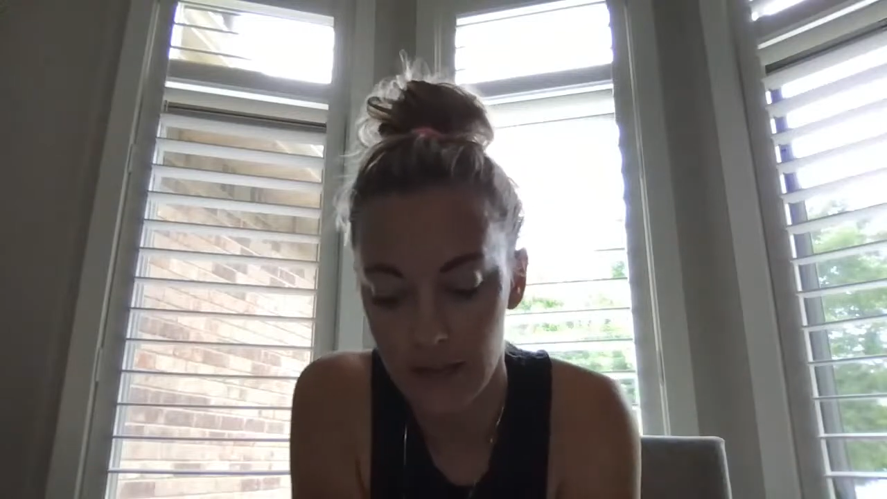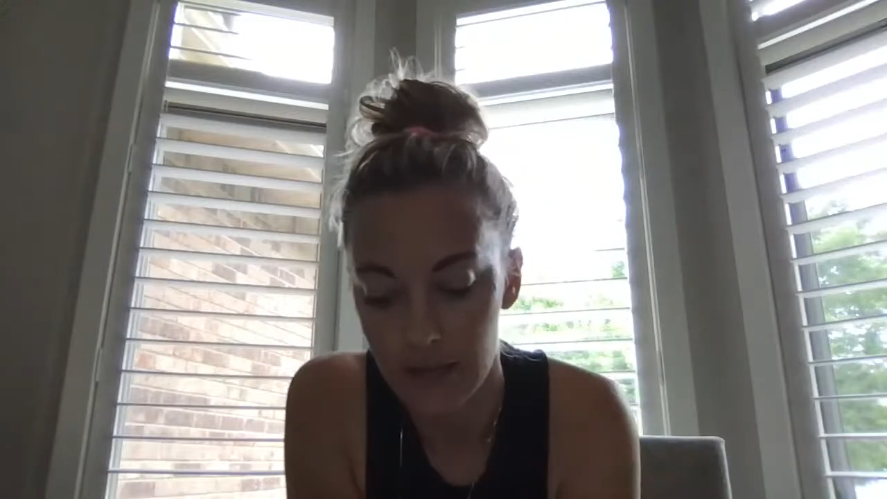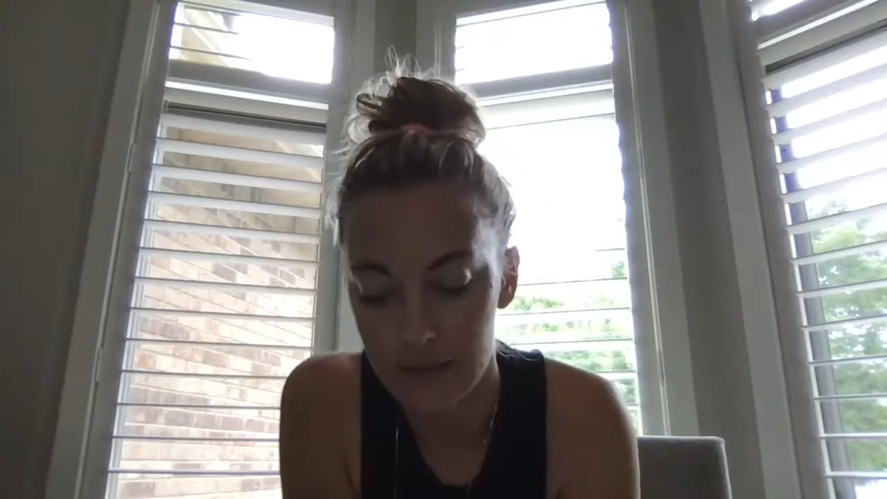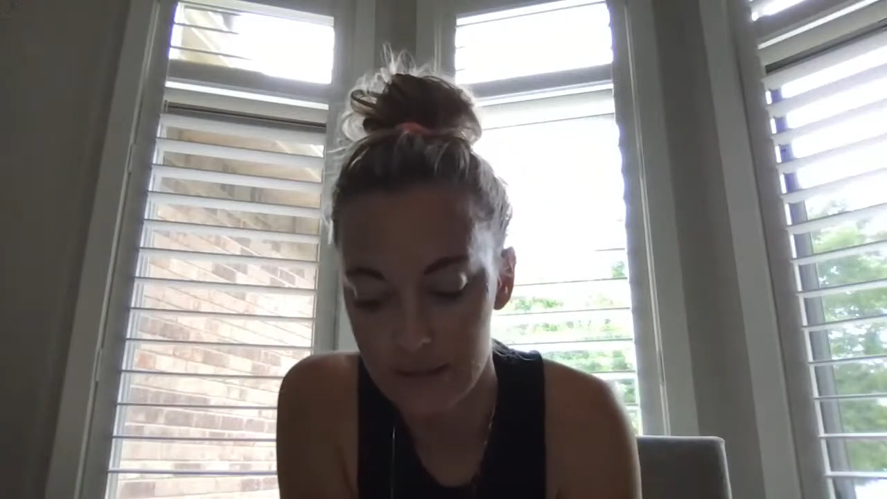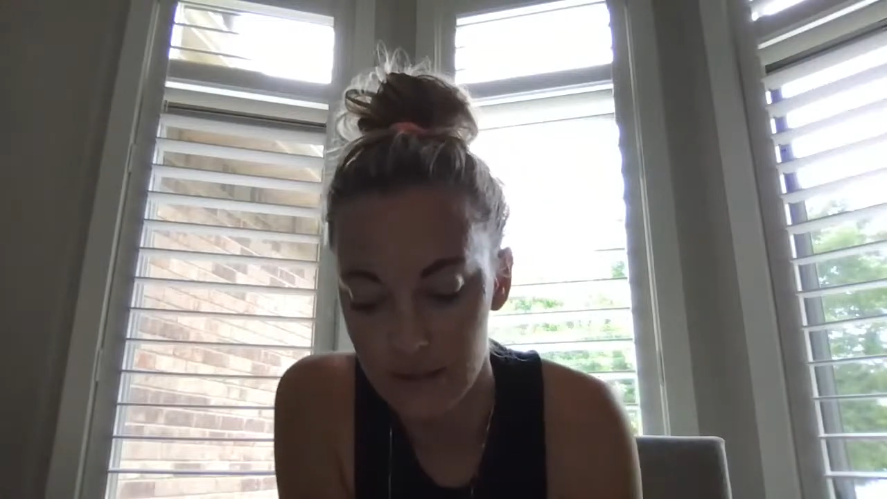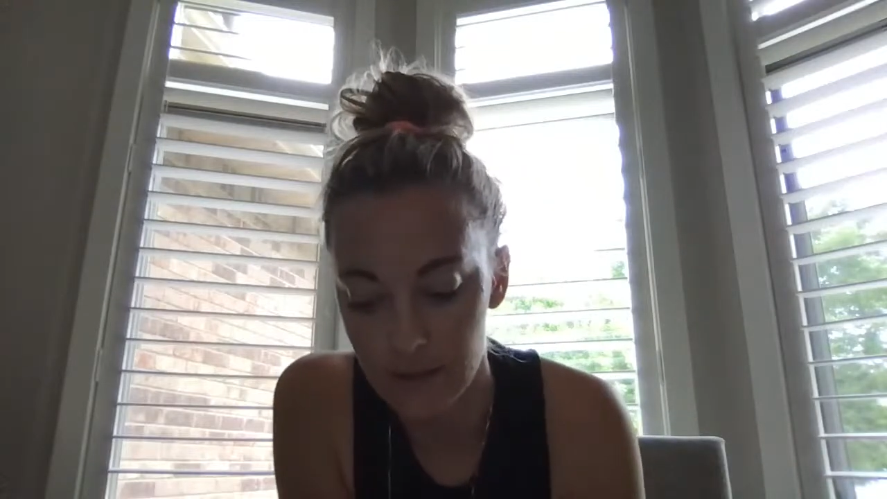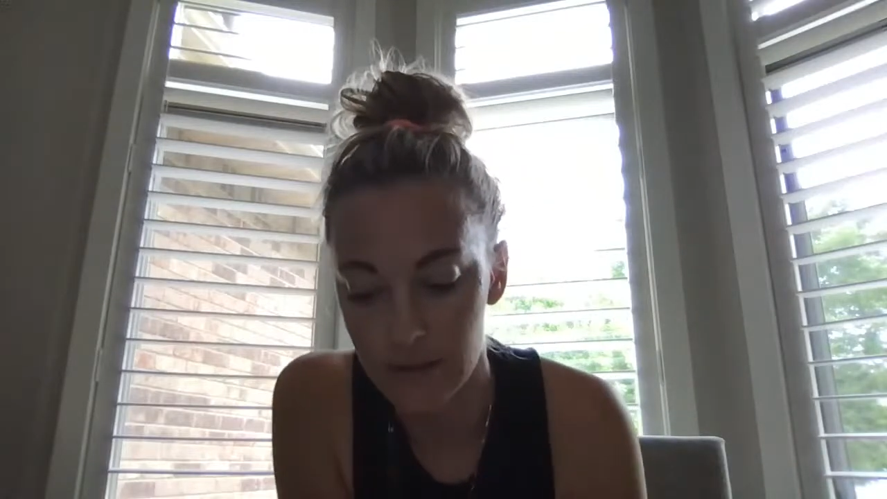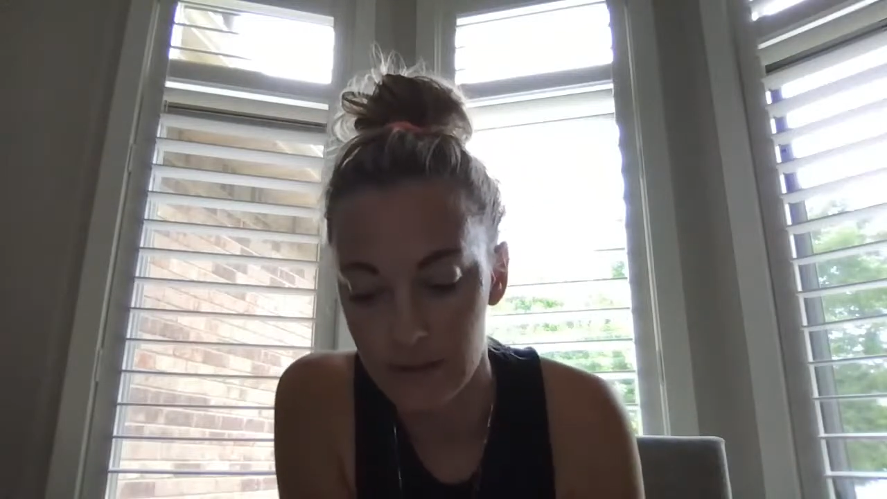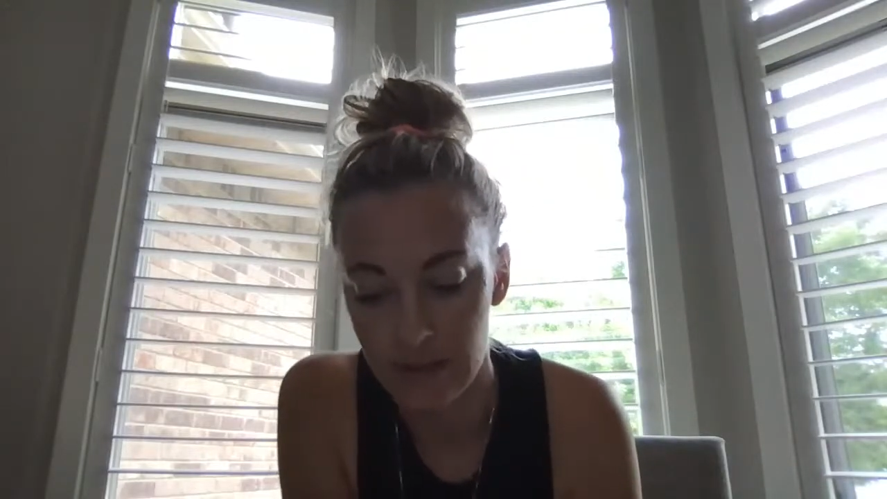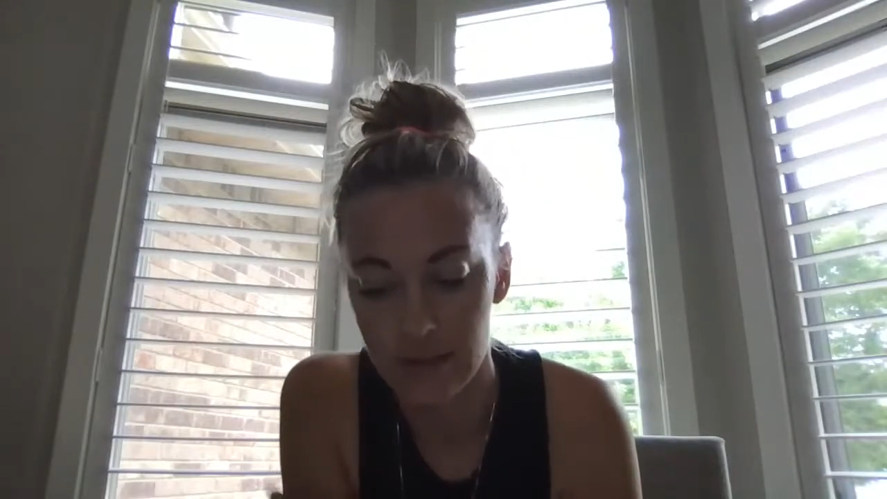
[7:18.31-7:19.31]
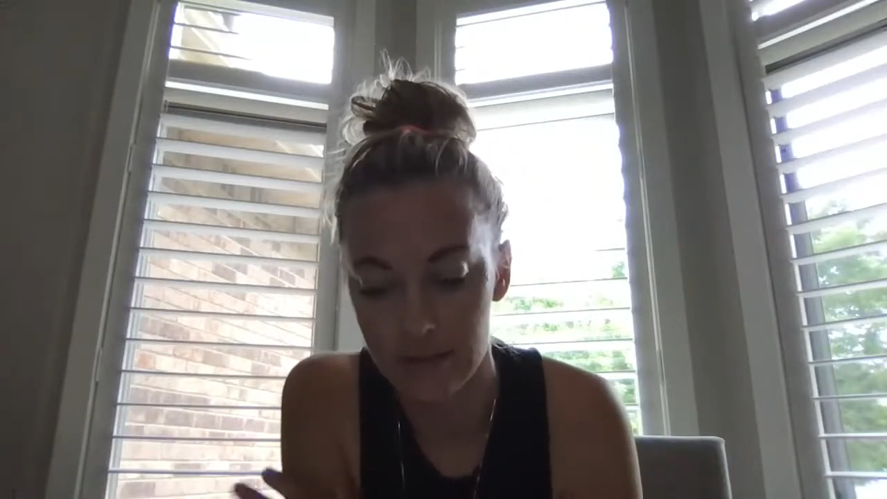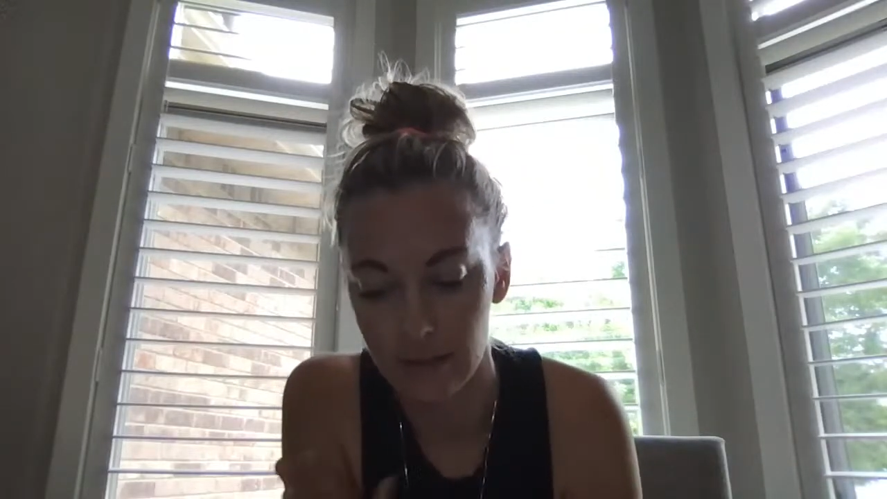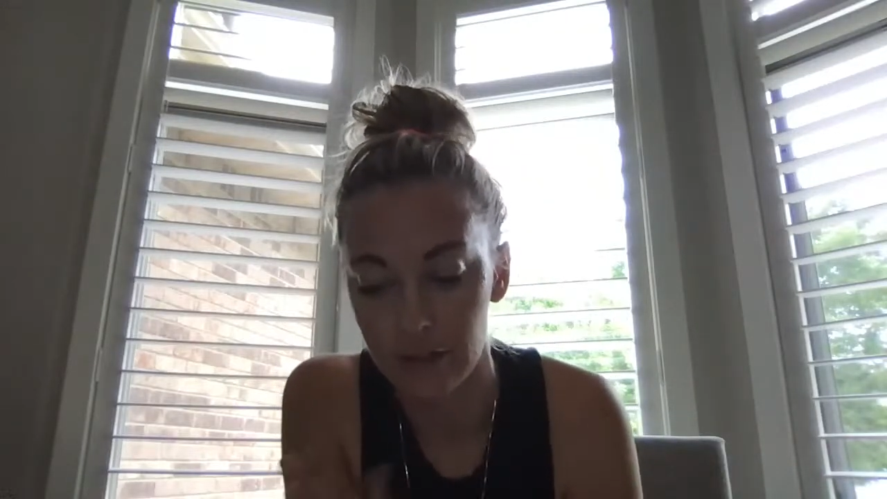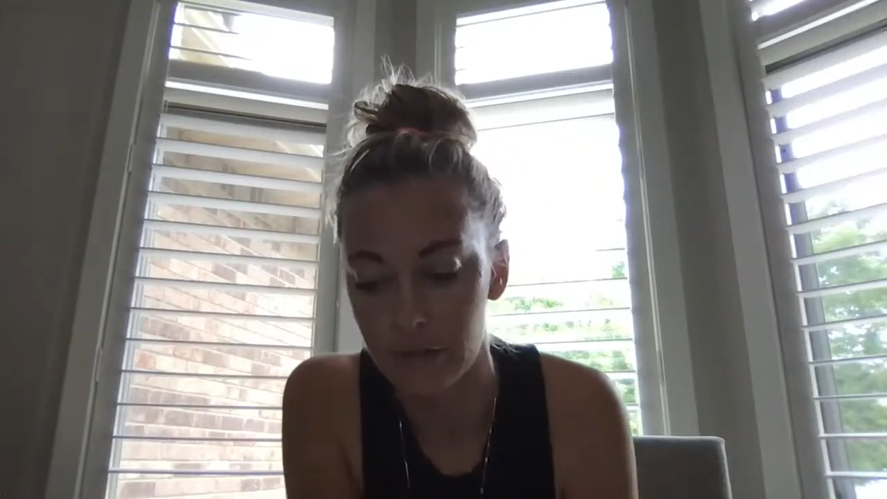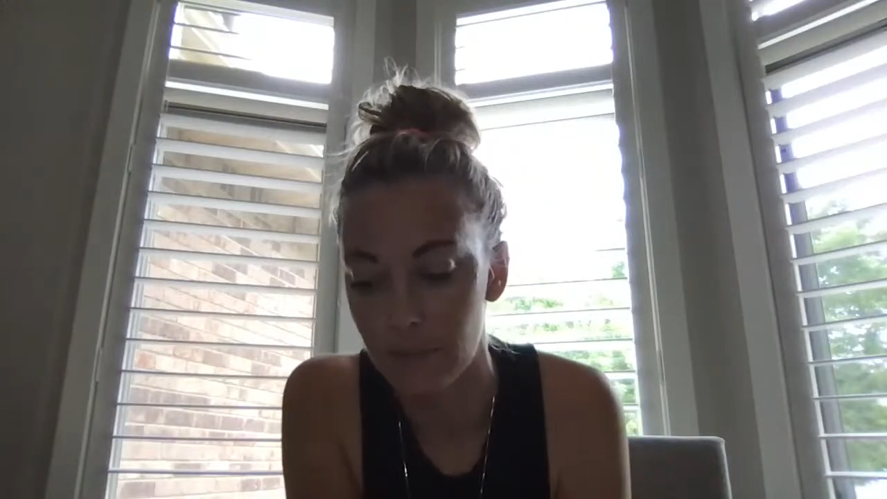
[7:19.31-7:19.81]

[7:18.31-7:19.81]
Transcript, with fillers: That is It is cleared